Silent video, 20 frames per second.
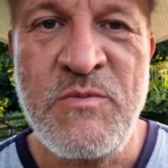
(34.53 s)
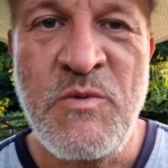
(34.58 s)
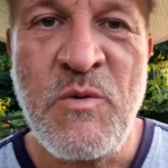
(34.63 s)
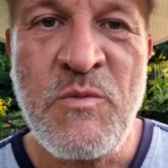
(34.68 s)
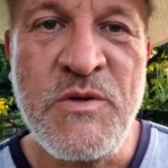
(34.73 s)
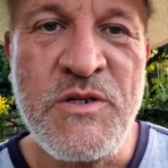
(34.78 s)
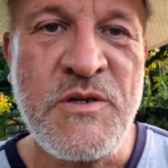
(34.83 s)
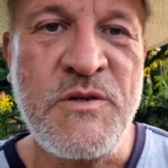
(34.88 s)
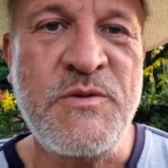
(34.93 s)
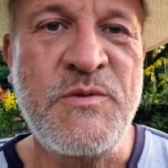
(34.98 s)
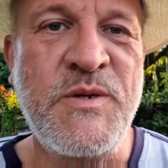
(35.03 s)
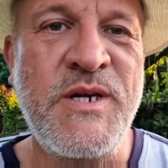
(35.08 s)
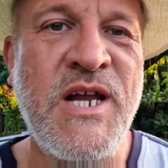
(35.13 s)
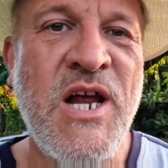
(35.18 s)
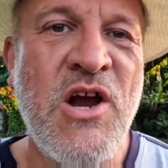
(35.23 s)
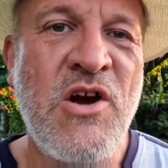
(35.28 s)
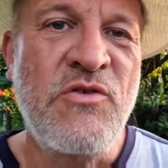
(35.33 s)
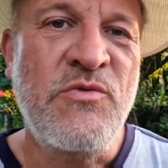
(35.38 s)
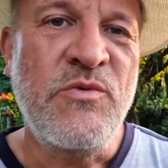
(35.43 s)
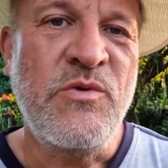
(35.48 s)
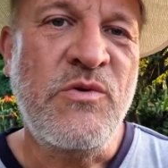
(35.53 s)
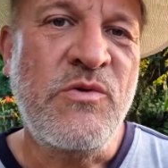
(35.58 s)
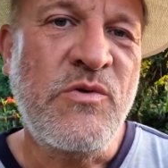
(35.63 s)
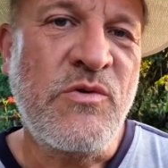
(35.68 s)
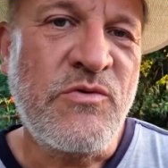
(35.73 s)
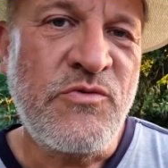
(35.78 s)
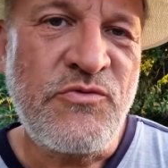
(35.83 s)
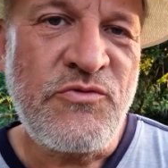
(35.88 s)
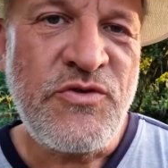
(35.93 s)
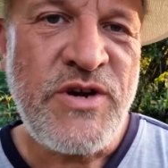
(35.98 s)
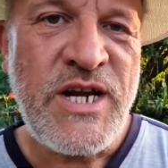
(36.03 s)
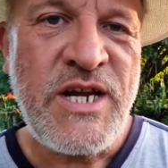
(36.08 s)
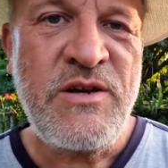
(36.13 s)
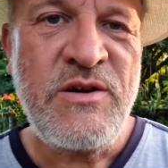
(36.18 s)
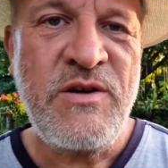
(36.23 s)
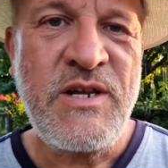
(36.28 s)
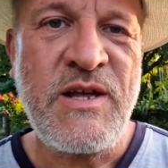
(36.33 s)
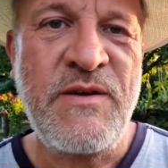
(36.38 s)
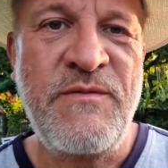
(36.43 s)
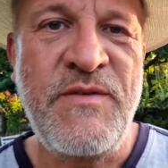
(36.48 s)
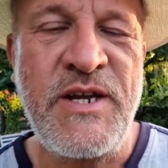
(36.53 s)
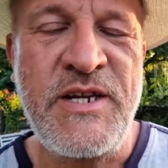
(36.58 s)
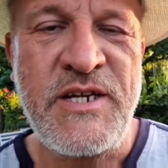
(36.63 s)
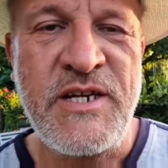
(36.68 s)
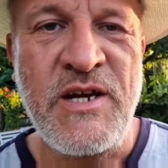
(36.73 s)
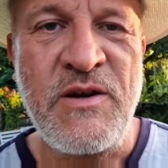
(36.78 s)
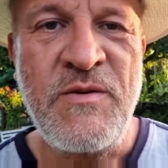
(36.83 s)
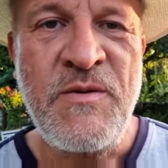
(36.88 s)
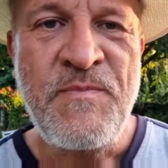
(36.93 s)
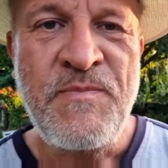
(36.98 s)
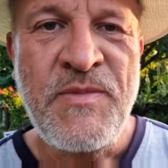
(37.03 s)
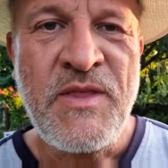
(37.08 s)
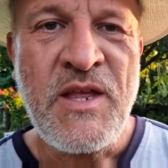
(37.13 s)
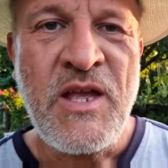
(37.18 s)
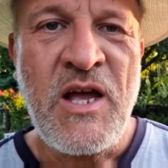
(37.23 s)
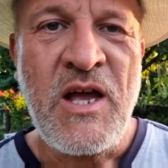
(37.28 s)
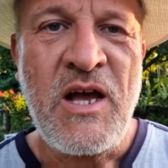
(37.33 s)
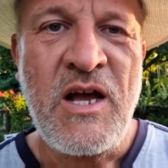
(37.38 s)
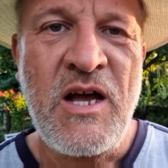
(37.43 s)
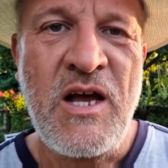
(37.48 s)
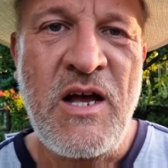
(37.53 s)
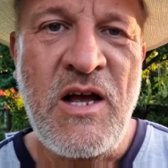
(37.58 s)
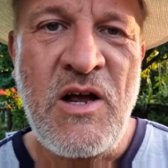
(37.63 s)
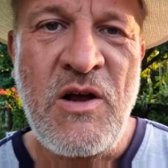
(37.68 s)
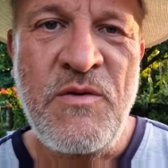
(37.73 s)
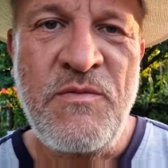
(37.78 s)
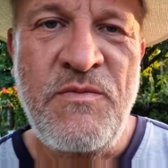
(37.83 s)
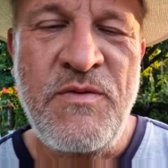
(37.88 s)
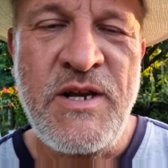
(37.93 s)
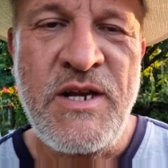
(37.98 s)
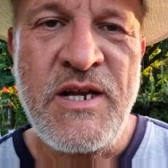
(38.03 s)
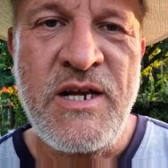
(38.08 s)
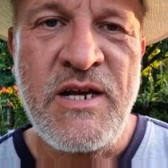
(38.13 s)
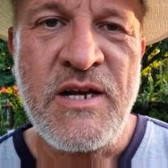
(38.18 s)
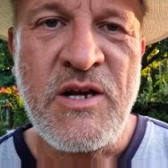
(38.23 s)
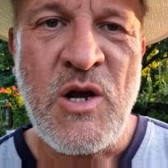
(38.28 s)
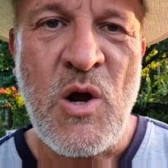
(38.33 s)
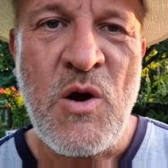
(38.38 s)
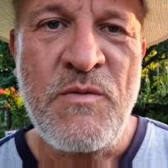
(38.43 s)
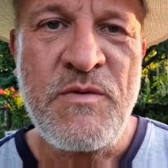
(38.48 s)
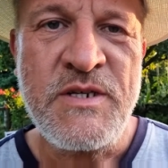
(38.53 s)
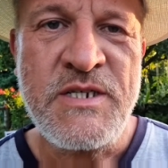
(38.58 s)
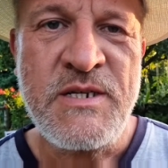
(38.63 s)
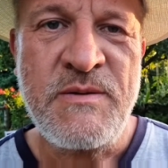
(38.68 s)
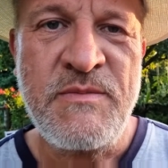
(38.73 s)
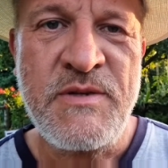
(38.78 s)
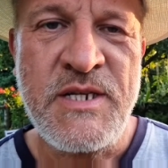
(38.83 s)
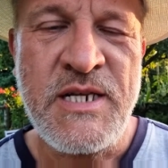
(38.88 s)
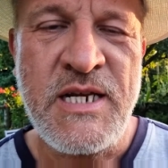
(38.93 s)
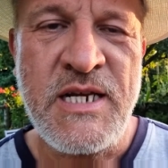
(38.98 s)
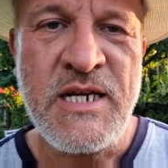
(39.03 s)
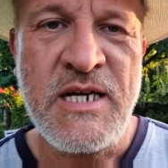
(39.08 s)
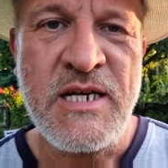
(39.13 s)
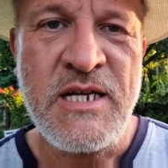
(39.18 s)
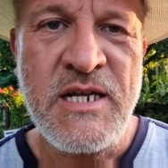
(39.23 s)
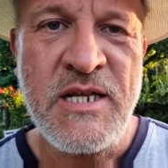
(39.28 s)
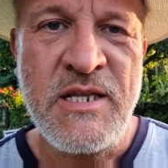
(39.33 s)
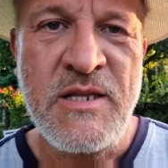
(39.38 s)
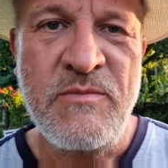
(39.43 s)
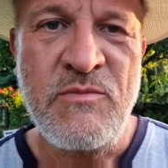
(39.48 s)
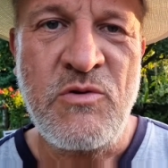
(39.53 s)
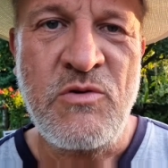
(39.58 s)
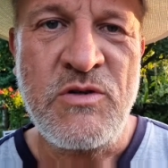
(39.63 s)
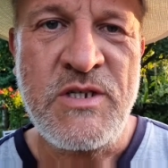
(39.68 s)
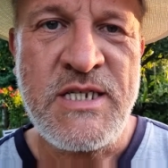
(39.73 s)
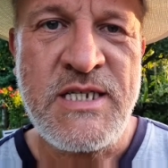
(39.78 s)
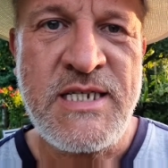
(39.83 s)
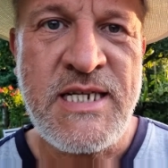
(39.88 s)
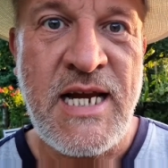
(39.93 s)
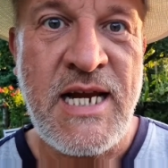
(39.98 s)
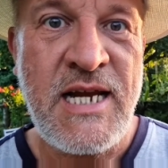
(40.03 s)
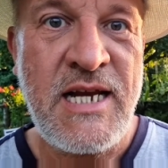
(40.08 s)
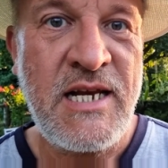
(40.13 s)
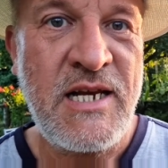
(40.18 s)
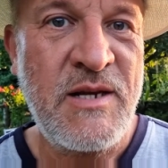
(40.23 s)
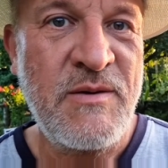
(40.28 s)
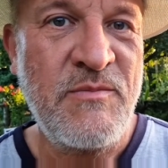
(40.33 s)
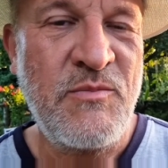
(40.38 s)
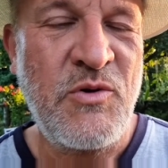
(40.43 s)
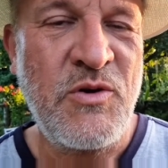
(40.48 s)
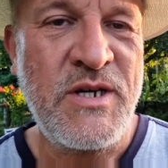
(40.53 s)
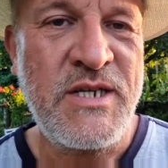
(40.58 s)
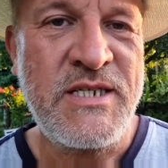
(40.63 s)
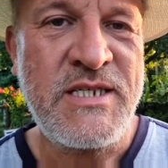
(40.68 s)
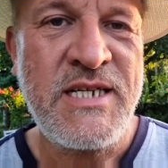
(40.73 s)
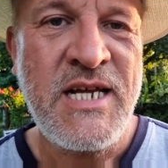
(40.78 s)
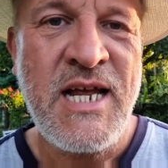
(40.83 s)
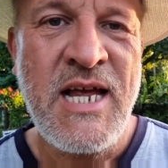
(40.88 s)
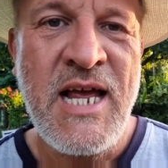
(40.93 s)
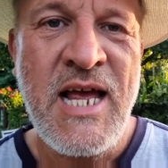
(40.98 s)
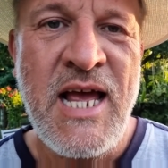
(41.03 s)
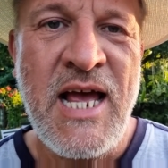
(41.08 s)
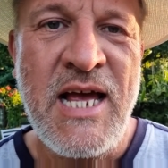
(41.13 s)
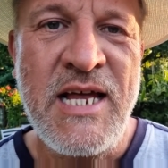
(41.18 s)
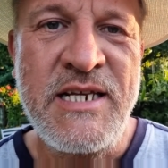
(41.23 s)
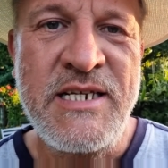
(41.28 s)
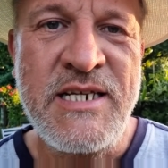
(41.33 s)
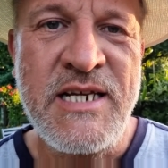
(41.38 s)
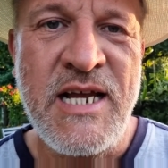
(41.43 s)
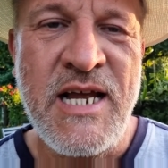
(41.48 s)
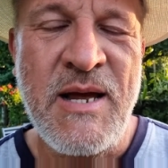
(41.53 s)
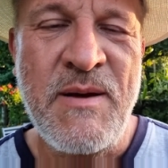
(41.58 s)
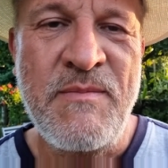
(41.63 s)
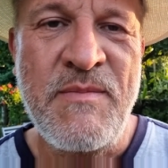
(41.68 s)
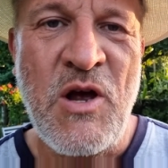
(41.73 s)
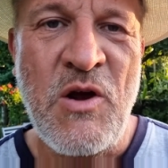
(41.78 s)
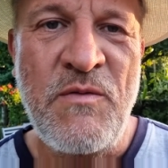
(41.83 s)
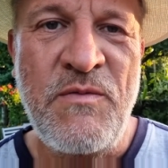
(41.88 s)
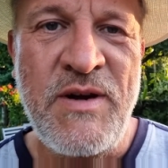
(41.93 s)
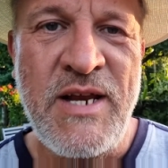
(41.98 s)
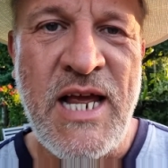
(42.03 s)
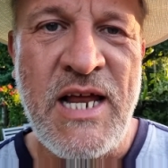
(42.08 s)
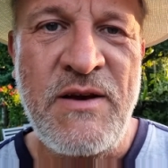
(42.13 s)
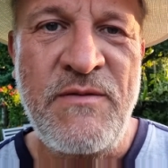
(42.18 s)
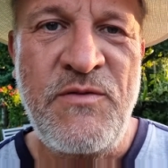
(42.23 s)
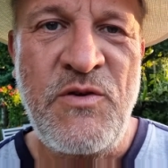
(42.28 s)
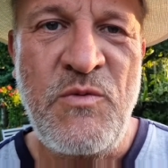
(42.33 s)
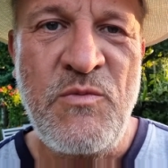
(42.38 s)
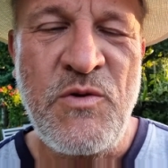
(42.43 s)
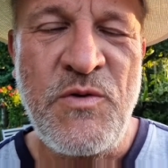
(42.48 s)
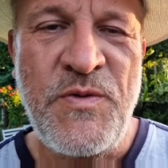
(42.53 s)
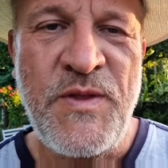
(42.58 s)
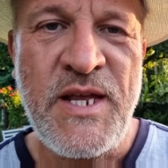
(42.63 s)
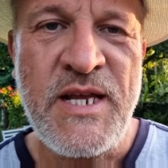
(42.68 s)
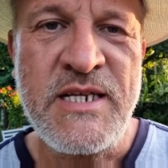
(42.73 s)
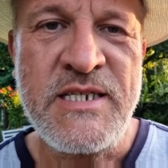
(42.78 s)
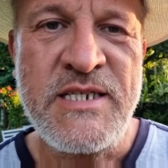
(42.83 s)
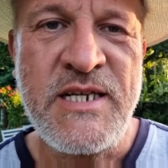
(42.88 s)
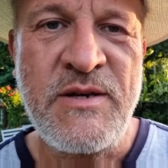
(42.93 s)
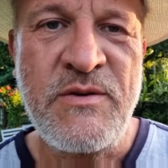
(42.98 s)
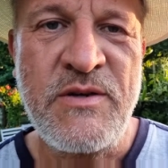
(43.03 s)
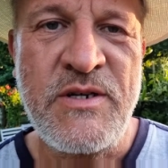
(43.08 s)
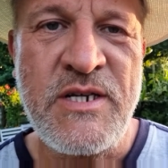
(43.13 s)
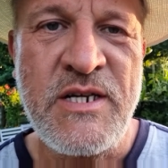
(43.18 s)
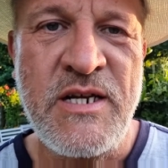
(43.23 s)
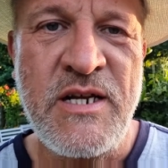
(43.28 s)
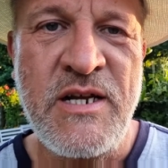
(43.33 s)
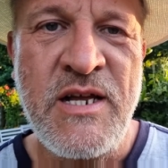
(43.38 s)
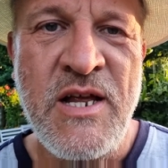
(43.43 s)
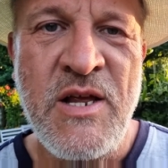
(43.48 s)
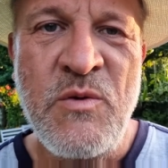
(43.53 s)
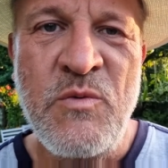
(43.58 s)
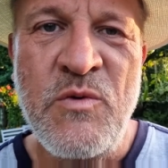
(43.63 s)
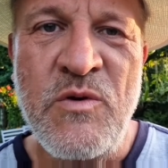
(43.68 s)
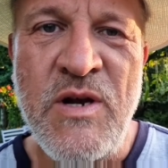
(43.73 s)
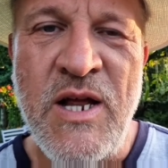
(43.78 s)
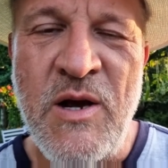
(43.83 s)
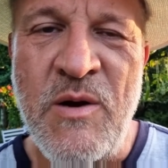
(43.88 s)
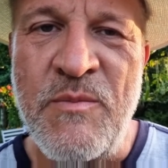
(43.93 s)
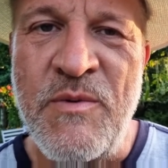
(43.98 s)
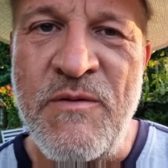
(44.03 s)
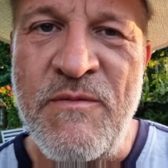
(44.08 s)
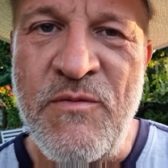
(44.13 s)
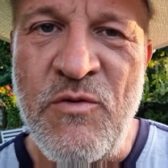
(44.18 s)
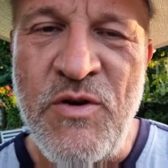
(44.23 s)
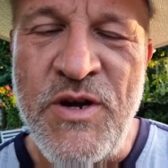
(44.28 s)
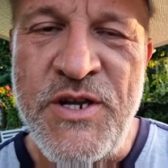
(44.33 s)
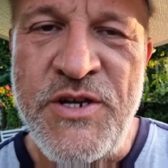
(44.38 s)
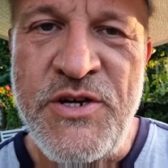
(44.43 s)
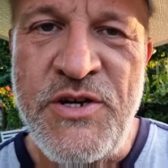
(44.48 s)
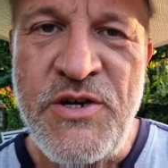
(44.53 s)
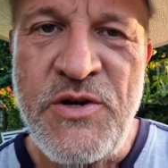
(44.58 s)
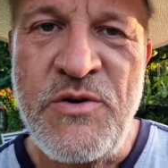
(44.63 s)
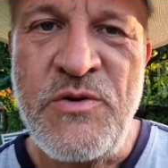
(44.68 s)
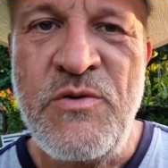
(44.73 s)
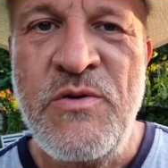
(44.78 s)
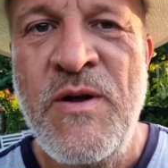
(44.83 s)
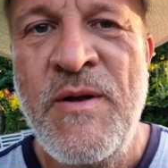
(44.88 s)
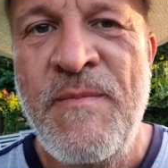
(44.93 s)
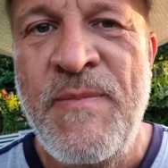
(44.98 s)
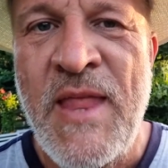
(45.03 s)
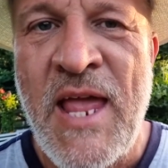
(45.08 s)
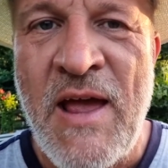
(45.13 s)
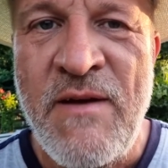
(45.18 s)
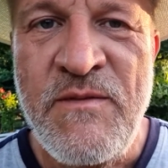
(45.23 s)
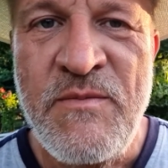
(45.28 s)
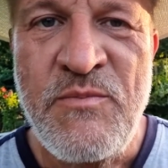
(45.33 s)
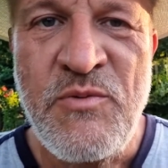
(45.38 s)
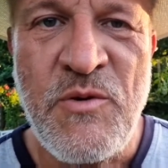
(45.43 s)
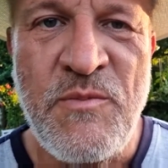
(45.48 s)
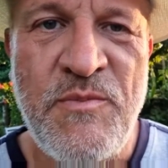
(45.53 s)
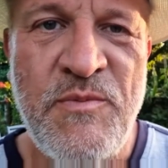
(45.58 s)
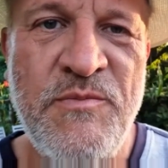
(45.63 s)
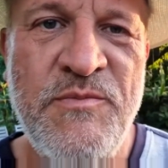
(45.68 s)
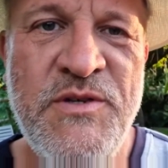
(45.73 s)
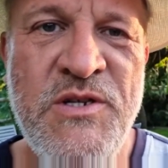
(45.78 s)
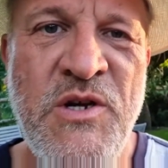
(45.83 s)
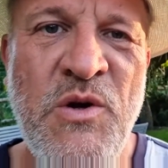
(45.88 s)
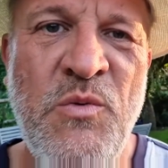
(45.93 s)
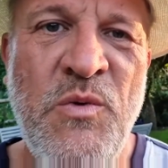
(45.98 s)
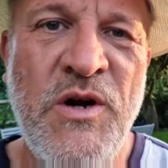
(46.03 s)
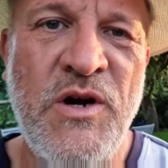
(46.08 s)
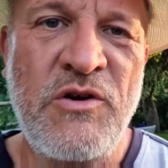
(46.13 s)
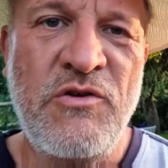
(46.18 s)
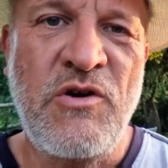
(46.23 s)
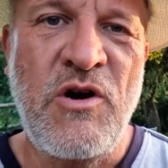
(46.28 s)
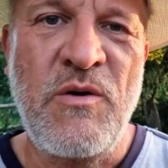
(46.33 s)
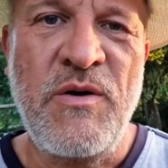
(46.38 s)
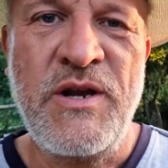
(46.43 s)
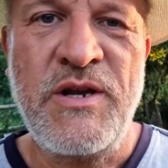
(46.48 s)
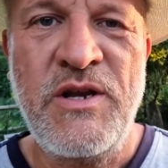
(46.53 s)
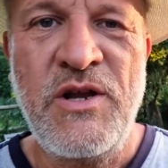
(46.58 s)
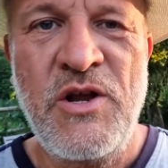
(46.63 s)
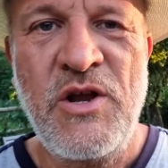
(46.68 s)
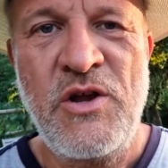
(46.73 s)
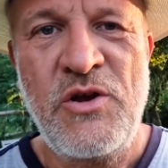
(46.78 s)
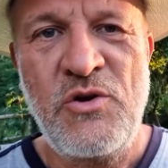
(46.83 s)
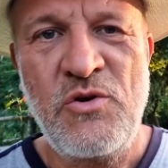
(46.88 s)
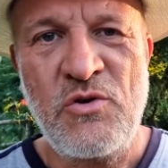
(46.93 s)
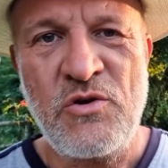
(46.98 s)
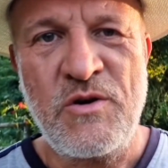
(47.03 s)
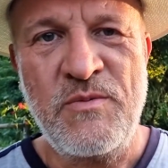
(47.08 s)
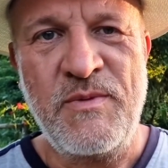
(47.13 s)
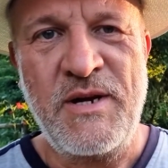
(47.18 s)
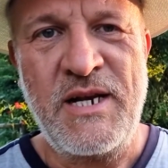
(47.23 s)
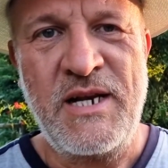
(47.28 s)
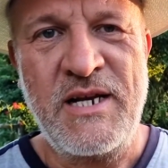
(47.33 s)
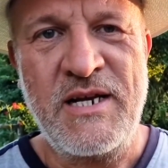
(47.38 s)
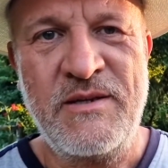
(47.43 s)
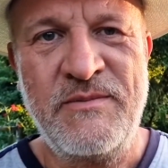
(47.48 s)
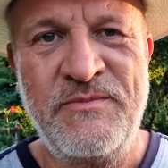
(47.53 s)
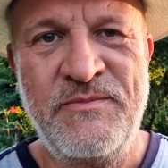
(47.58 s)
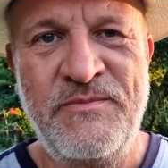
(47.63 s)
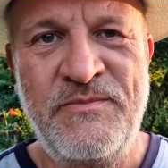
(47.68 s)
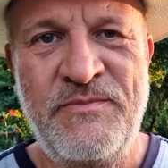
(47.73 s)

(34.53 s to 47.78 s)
So what we'll do is we'll redo that video, hopefully go over some of the more salient points, and hopefully add a few more things that will help avoid you having problems when growing your camellia.